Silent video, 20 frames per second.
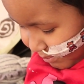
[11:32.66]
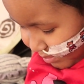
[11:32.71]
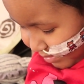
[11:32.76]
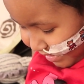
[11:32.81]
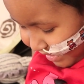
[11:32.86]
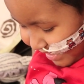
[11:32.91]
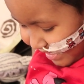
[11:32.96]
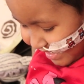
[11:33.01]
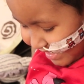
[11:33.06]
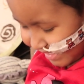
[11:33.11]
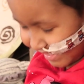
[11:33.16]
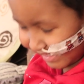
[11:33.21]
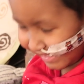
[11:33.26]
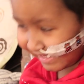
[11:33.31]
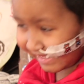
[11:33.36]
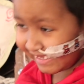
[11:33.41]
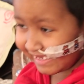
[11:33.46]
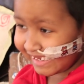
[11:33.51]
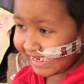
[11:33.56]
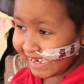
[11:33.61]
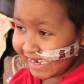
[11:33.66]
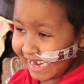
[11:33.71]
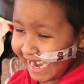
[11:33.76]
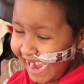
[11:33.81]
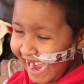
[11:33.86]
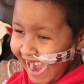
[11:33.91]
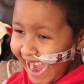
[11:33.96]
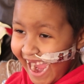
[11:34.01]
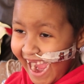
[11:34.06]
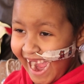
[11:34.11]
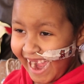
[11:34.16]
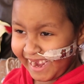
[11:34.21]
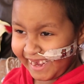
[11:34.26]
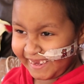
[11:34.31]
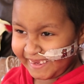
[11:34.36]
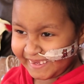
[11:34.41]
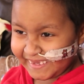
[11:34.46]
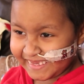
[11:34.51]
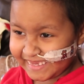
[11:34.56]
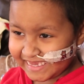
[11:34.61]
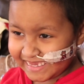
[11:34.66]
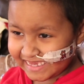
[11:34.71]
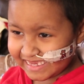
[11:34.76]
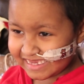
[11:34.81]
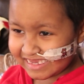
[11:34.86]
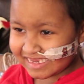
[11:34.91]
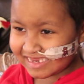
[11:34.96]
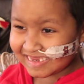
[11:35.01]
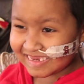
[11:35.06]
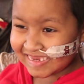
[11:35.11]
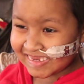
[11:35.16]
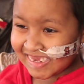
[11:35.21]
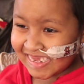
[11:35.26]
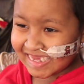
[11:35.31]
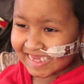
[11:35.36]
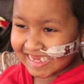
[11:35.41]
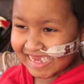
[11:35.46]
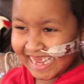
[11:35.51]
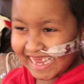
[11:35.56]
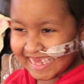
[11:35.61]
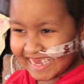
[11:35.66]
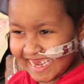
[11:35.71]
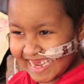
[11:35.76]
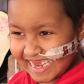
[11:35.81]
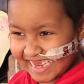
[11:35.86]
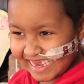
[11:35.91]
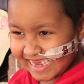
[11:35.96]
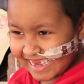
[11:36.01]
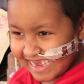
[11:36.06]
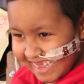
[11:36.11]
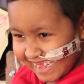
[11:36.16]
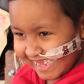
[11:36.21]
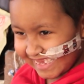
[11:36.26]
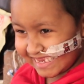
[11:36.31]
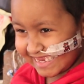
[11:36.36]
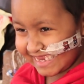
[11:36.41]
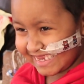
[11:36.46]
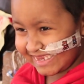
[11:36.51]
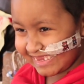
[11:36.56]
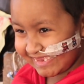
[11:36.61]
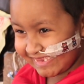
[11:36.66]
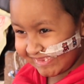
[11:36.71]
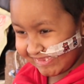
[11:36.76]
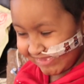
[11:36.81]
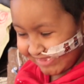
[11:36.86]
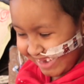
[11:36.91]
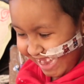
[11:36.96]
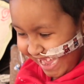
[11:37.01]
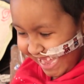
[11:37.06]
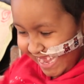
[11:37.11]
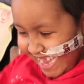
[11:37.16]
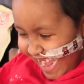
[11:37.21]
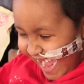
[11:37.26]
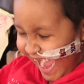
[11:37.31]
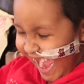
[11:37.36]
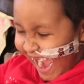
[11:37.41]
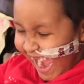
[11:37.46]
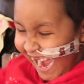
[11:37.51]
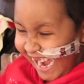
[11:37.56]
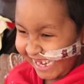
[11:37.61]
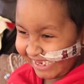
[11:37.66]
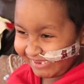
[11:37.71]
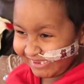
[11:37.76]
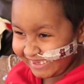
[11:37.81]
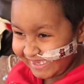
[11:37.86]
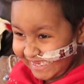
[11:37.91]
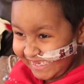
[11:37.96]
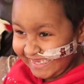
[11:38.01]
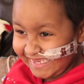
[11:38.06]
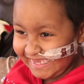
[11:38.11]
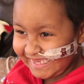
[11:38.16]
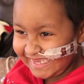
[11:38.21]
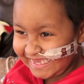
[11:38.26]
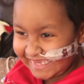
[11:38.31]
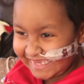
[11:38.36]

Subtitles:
poops, and then it goes straight out.